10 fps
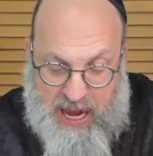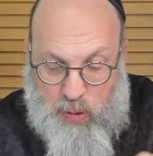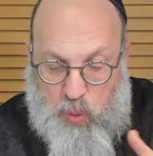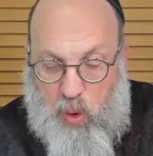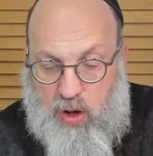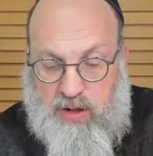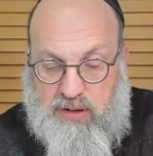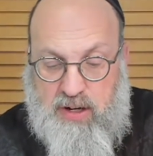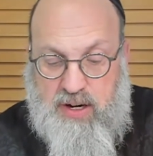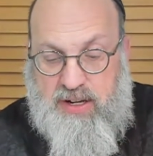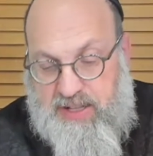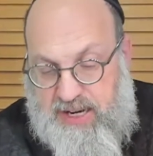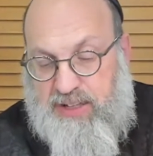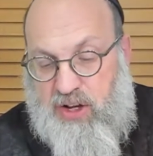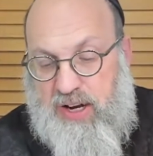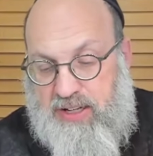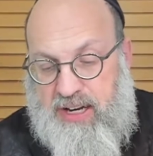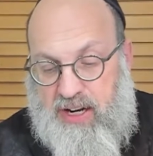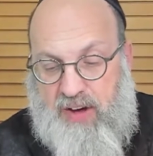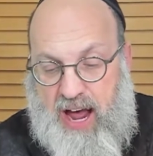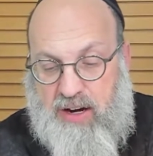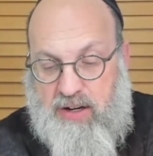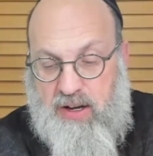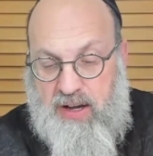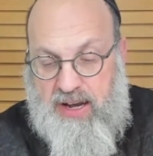then walled, Nidain Kikvar.